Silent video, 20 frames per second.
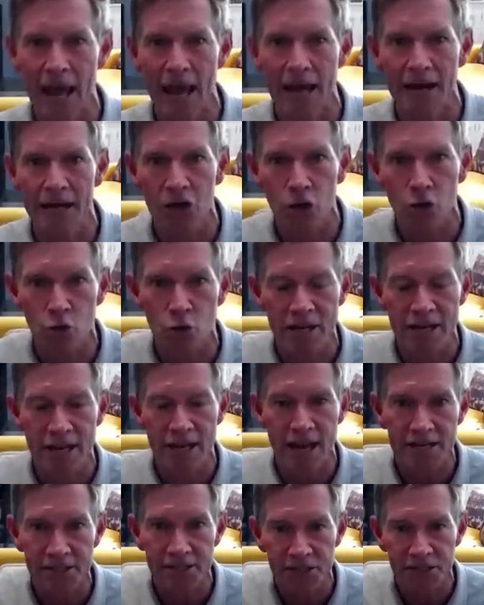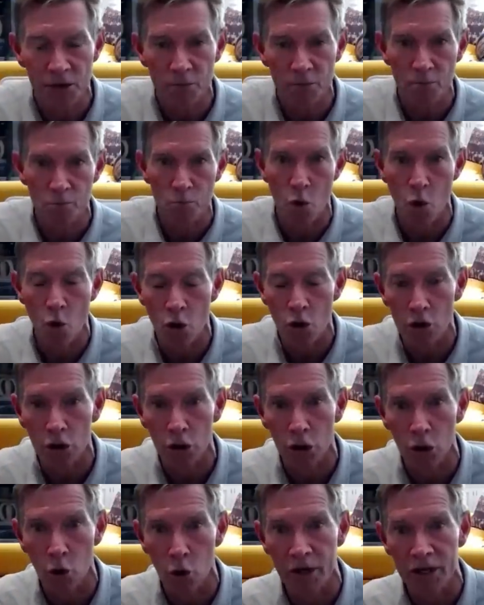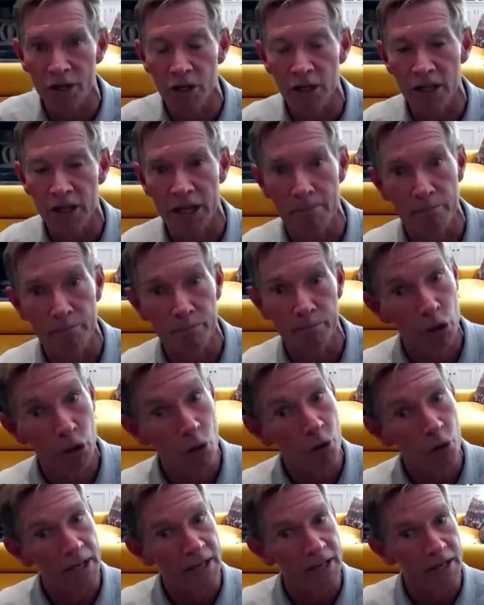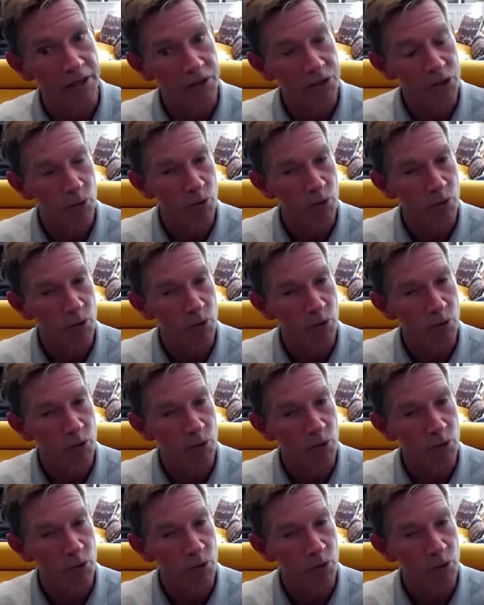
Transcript: and it creates more loyal employees,